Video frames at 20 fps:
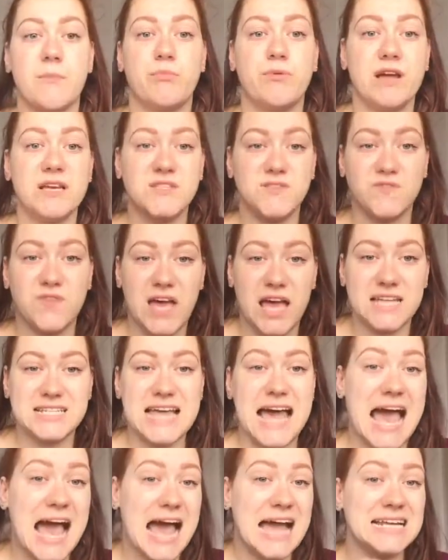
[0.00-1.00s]
breastfed
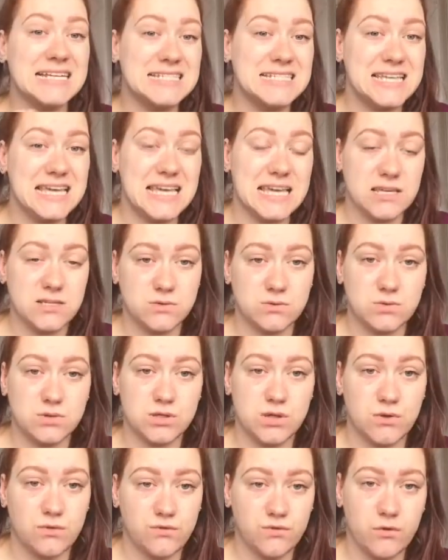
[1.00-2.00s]
and he is
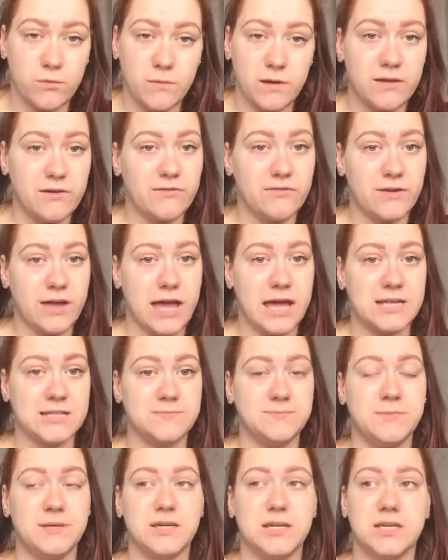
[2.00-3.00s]
also formula fed
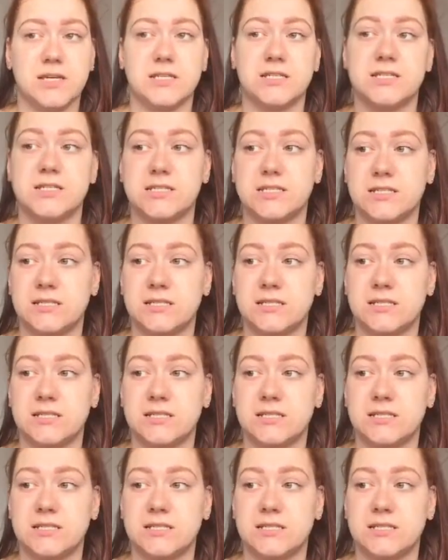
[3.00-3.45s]
because